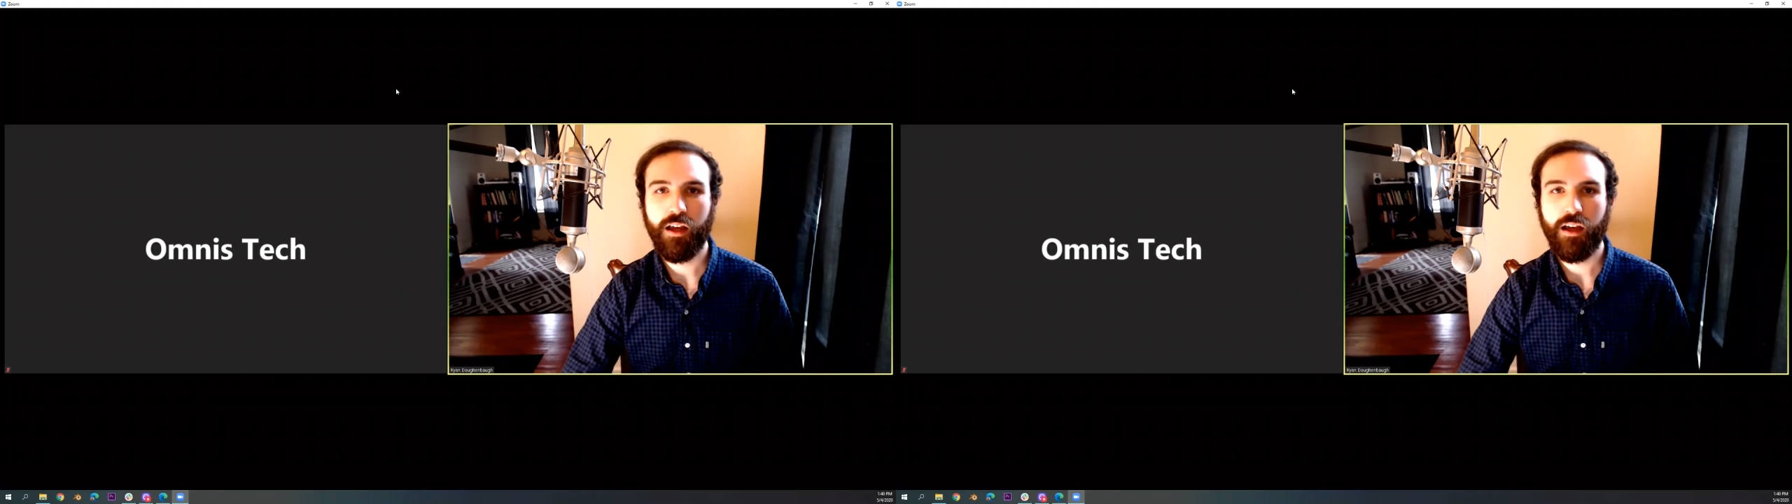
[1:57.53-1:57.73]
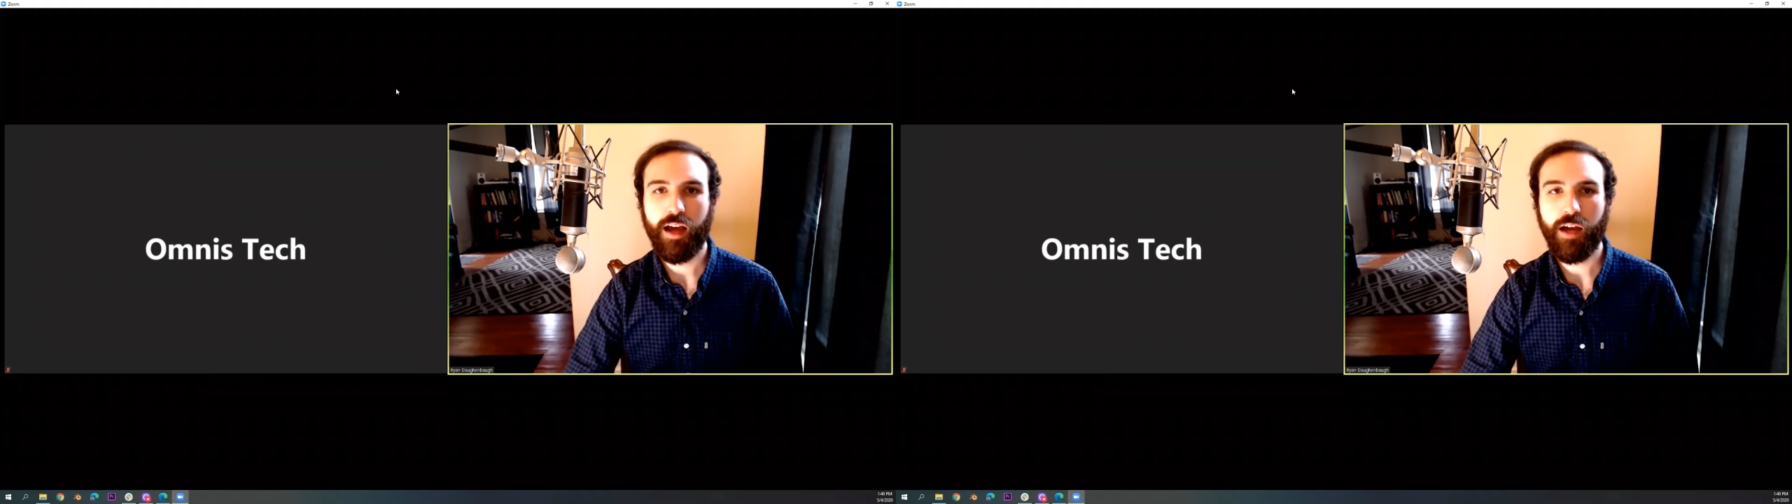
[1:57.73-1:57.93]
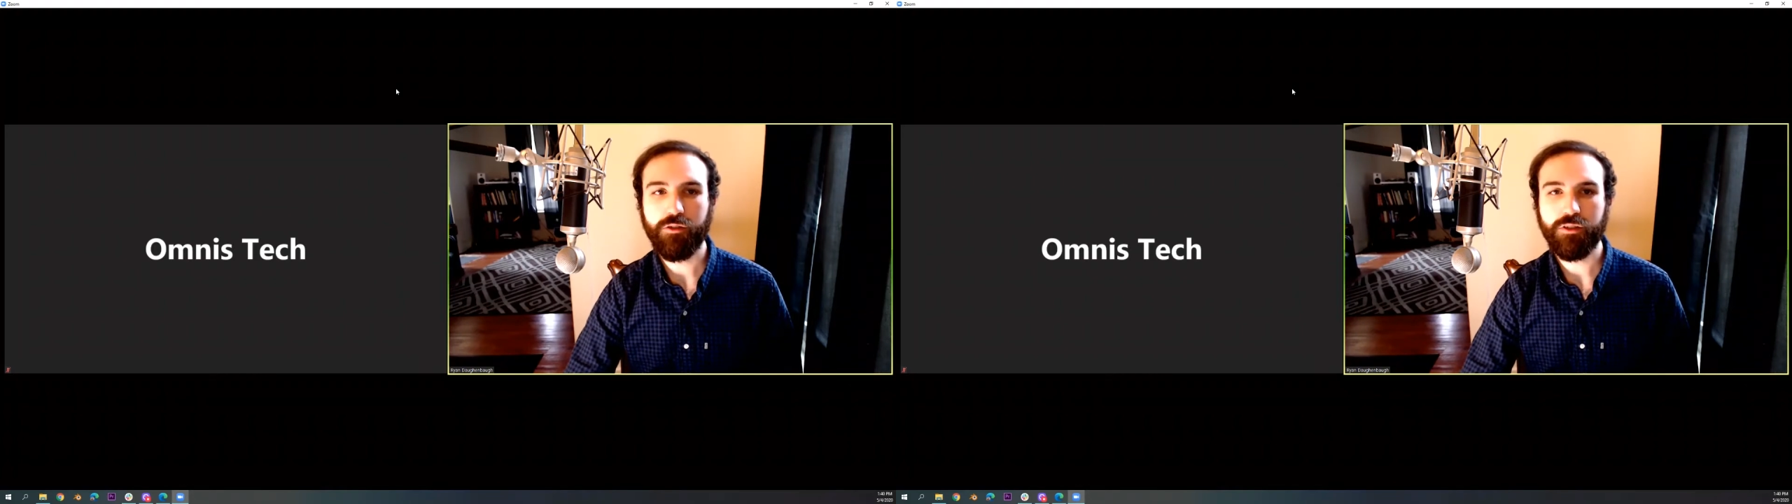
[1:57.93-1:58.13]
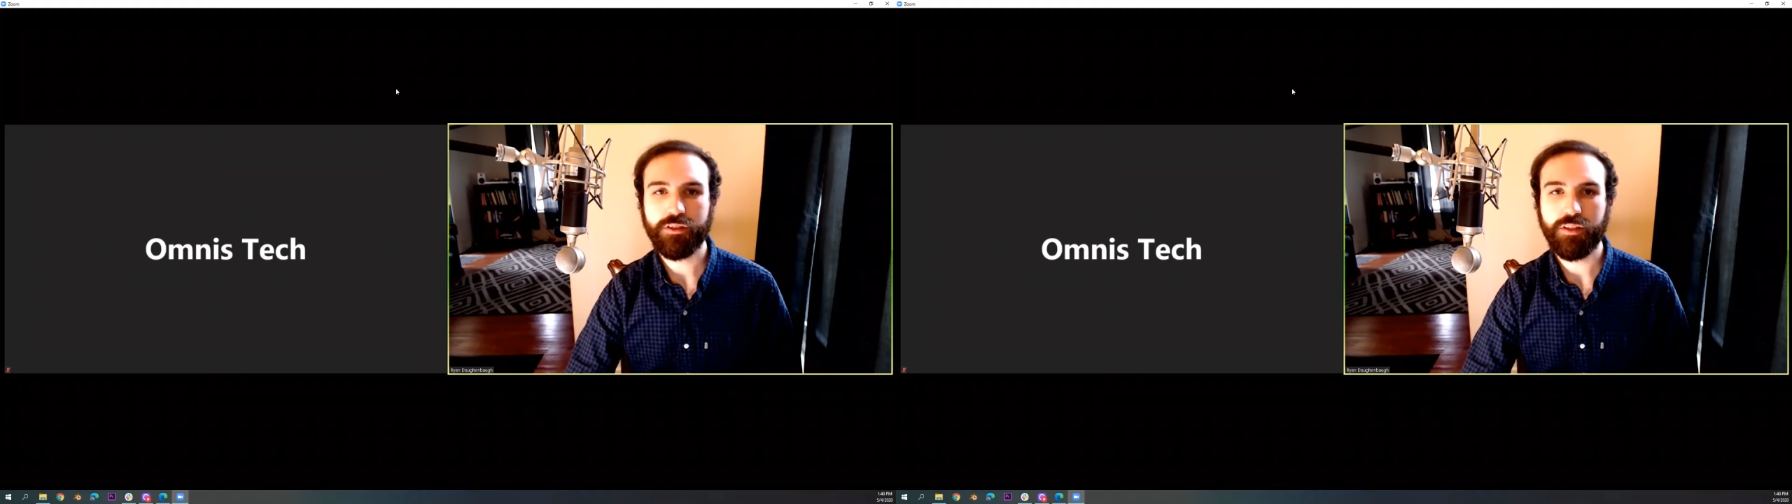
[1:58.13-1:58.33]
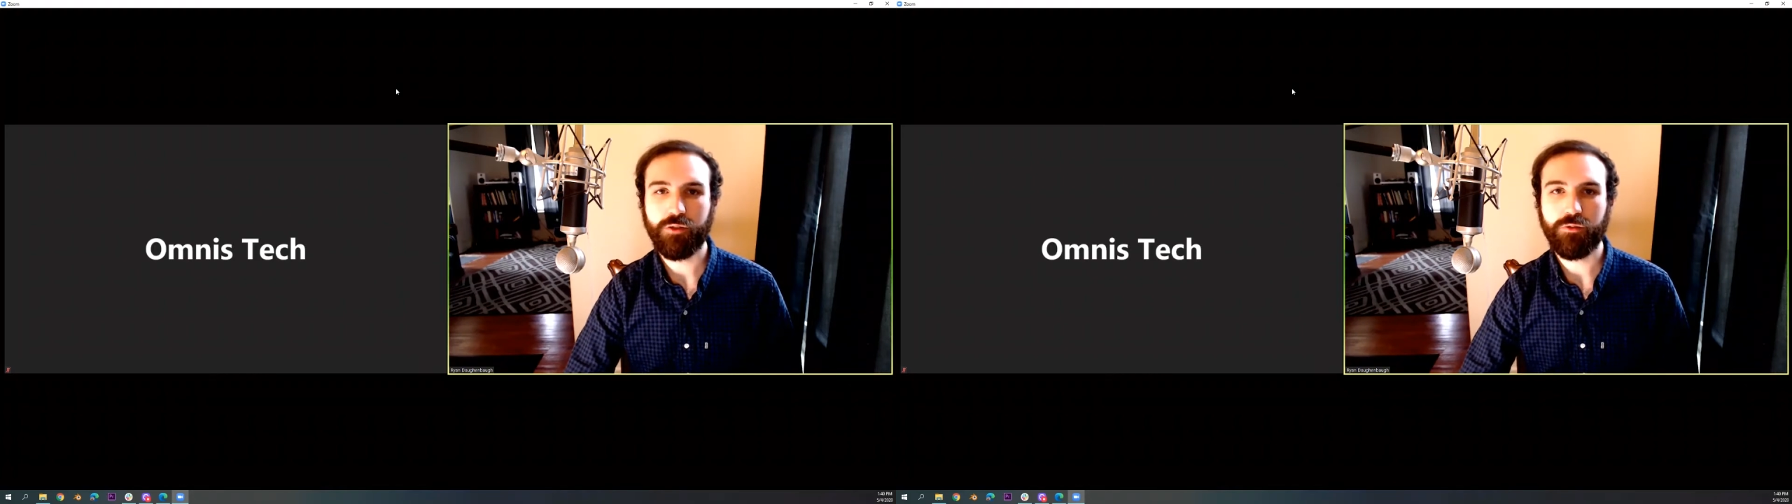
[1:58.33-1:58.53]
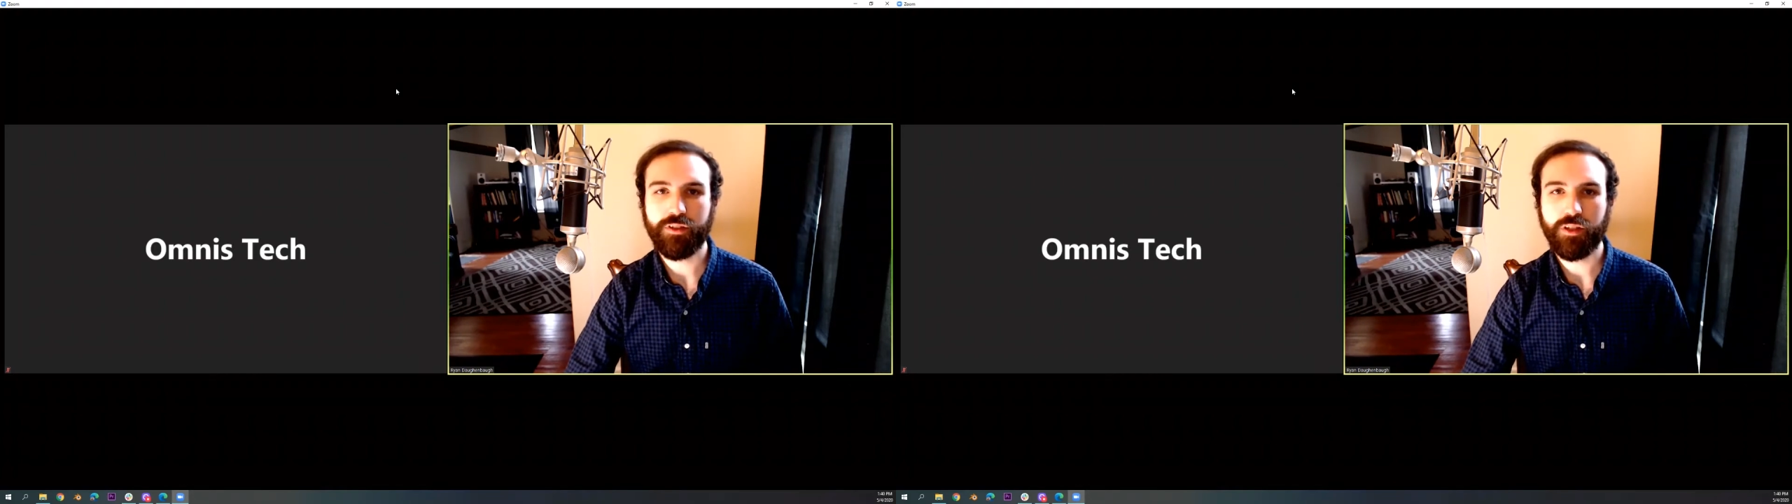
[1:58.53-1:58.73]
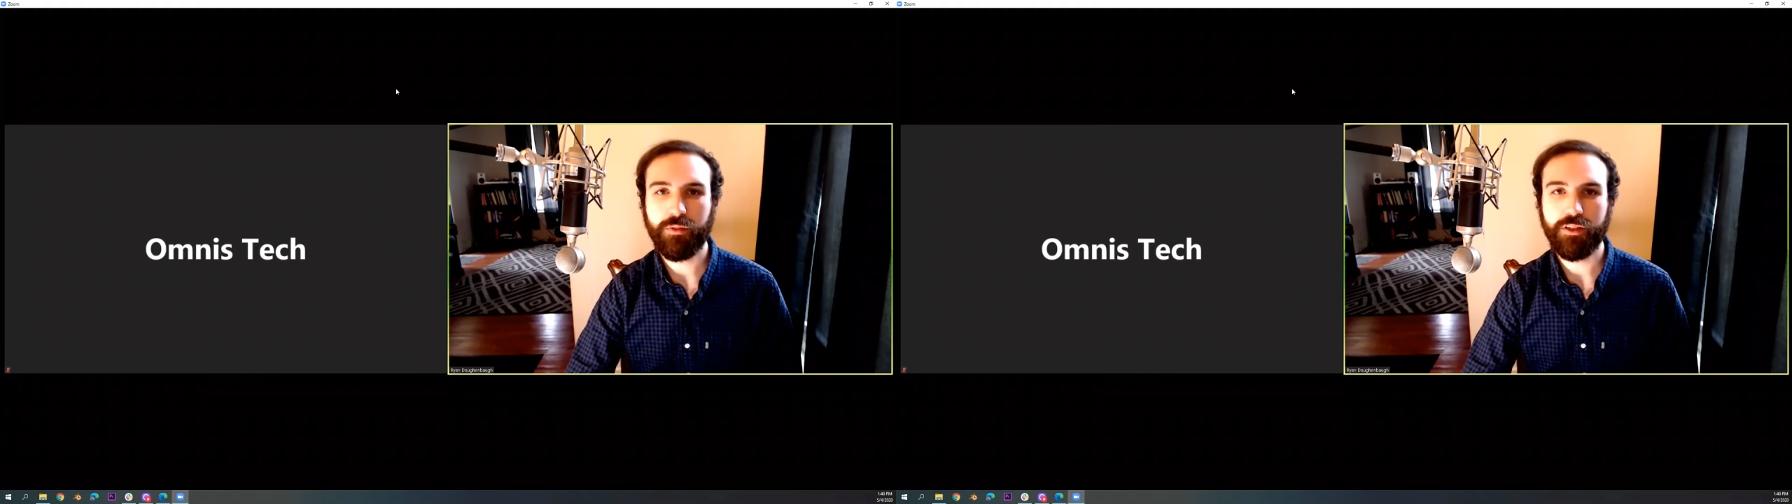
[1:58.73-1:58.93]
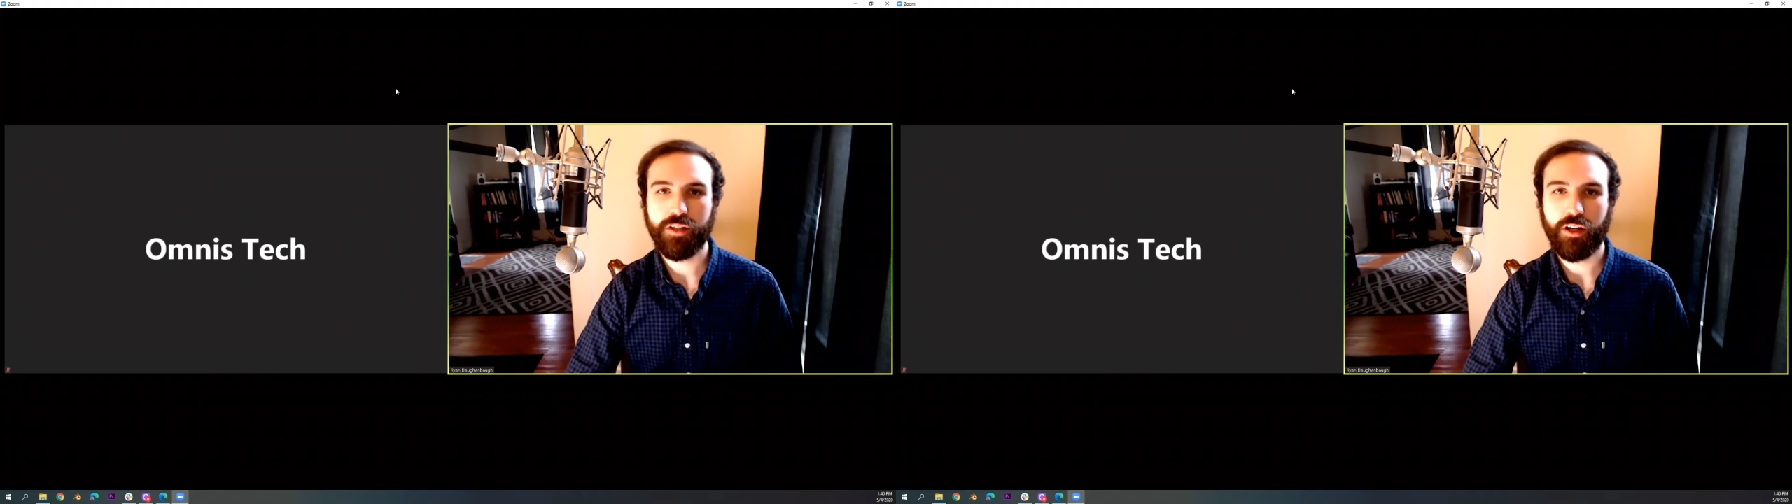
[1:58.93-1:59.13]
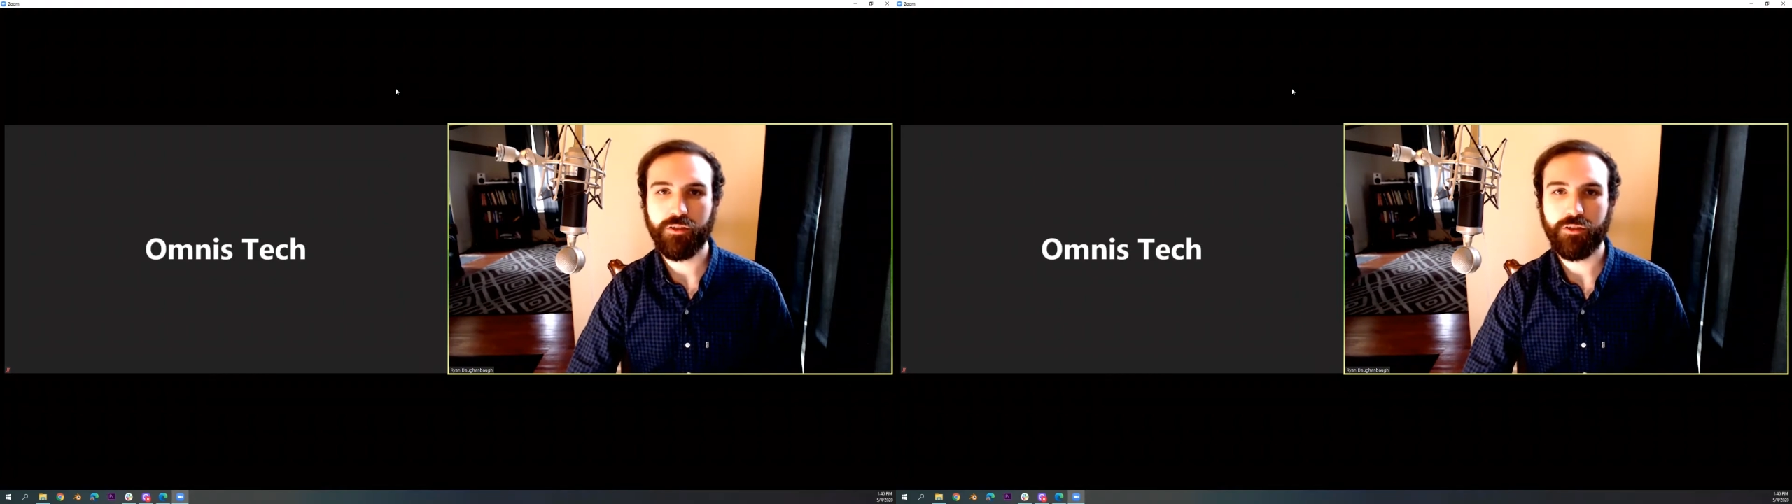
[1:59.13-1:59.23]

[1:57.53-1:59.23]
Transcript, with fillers: how it looks like when someone is sharing